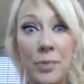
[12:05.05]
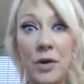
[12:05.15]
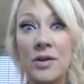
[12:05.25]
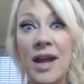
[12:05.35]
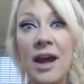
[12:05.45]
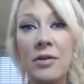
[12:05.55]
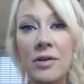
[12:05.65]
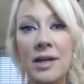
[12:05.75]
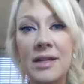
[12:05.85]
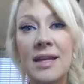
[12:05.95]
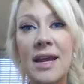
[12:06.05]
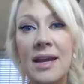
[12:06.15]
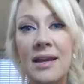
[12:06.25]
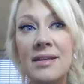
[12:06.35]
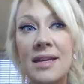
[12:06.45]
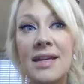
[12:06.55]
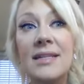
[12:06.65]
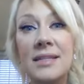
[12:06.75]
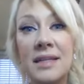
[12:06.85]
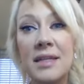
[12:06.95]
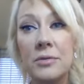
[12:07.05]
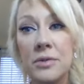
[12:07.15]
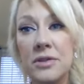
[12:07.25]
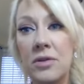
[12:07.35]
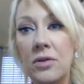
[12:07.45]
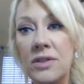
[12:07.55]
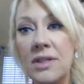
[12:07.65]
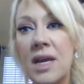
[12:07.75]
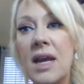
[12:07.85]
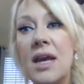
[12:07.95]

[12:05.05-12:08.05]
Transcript: burn calories and see results.